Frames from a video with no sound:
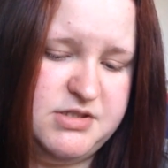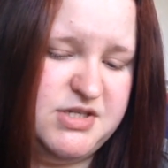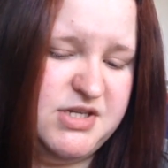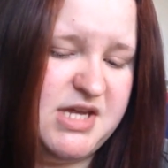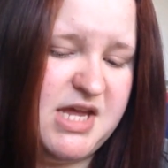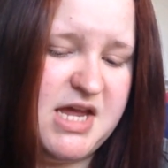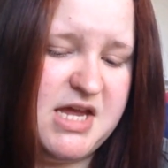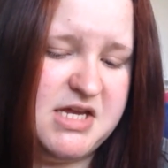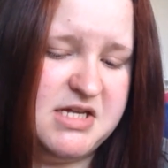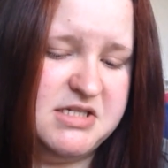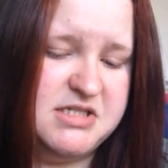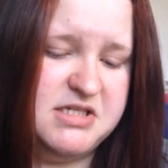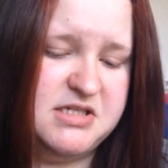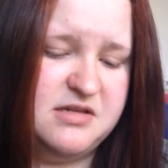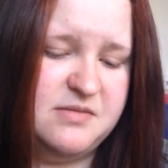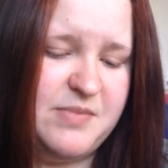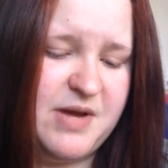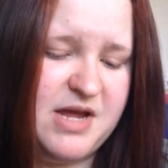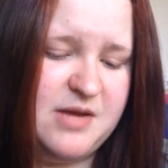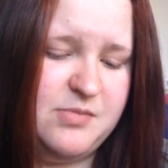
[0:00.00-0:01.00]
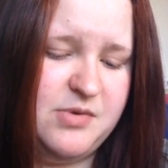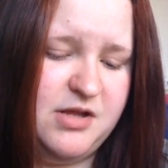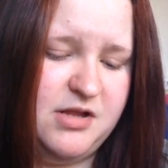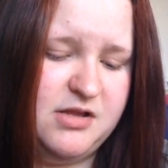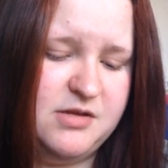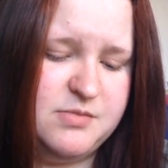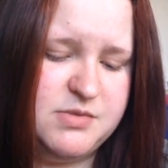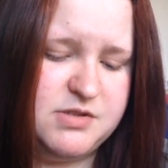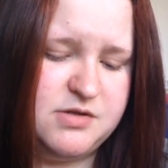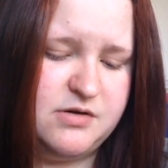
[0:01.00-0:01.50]
to get into the baby
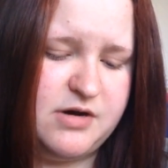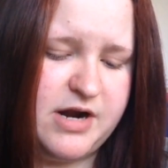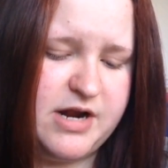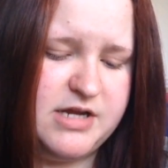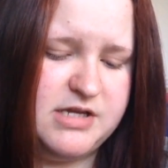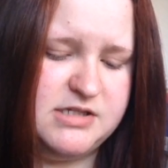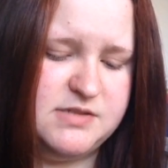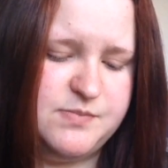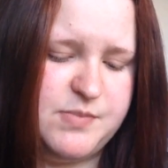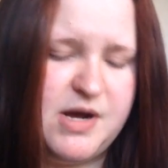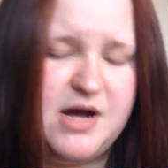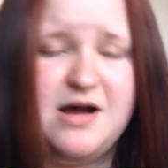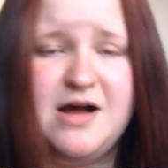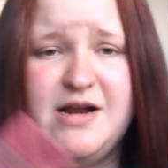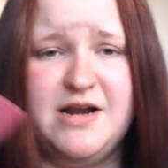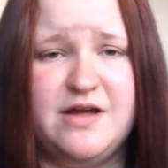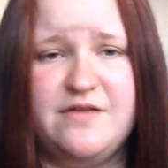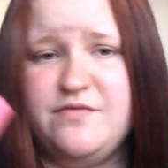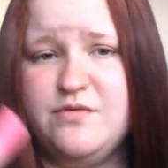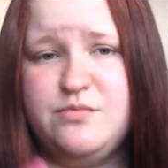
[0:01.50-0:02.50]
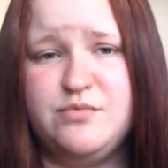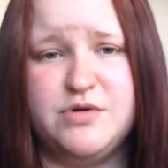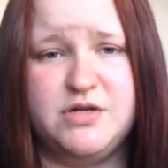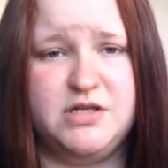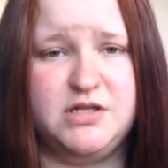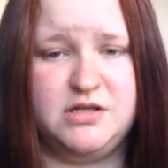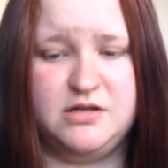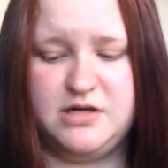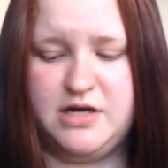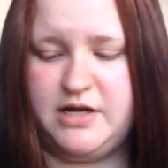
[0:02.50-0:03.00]
lips craze, but I never
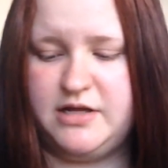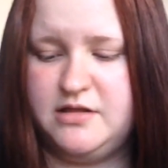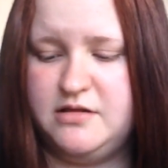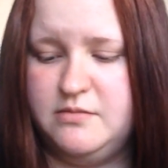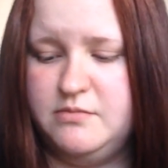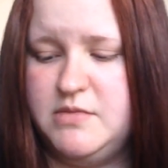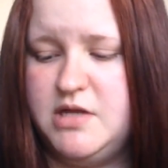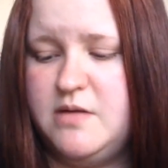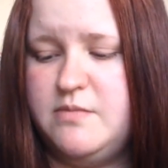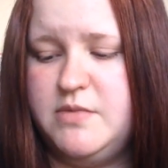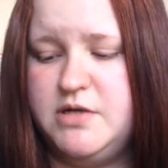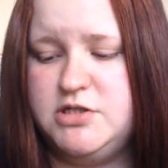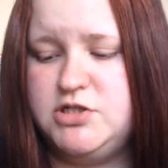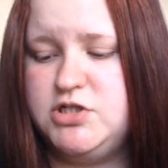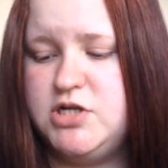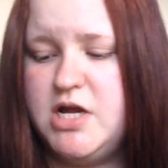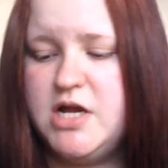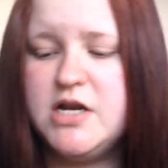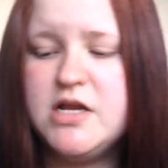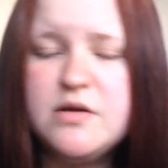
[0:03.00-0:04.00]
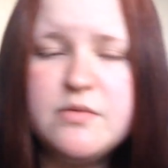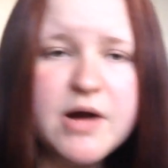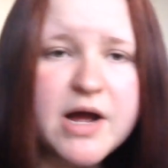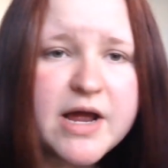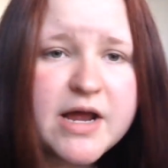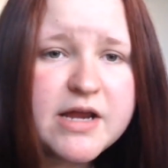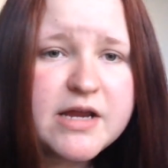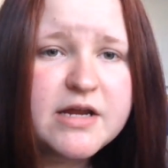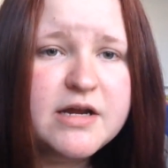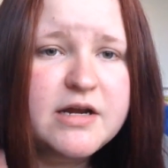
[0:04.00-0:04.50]
really liked them that much
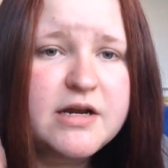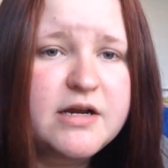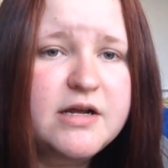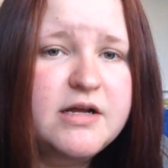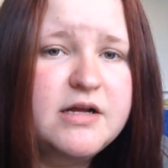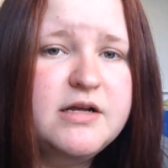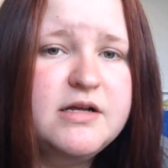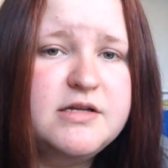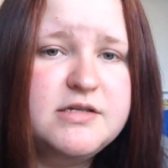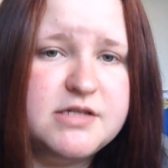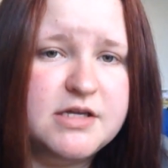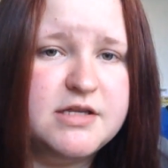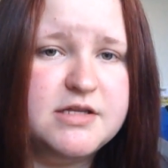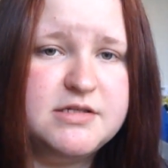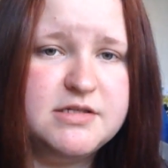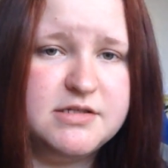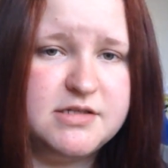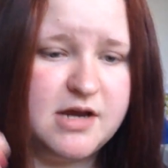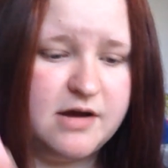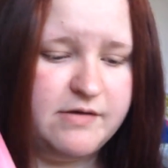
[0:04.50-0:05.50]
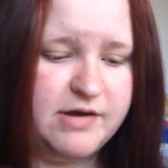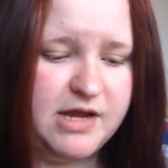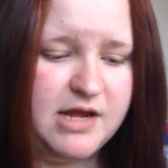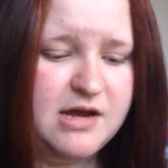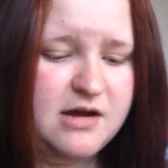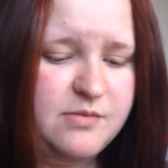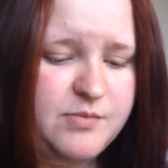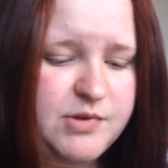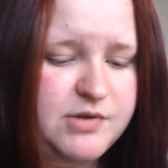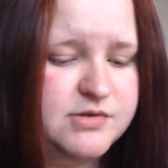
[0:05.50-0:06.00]
anyway. So this is going
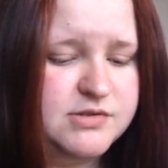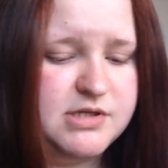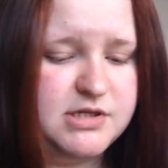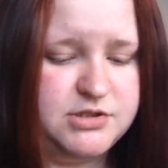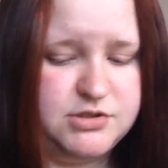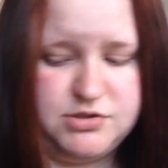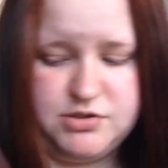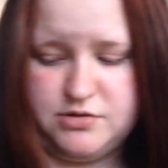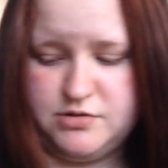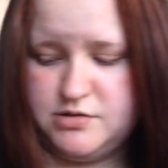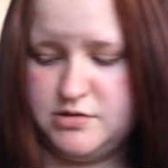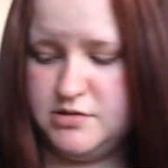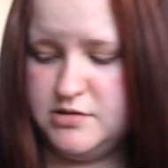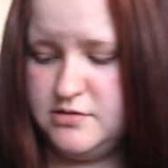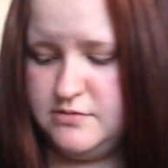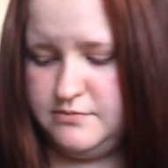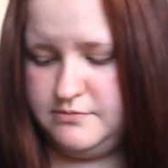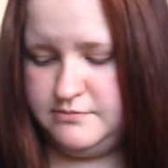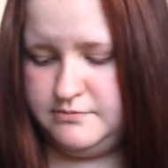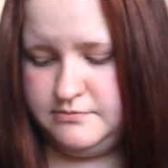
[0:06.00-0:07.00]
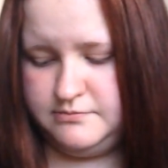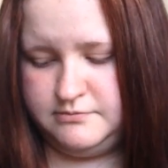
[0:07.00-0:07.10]
out because I just don't use it.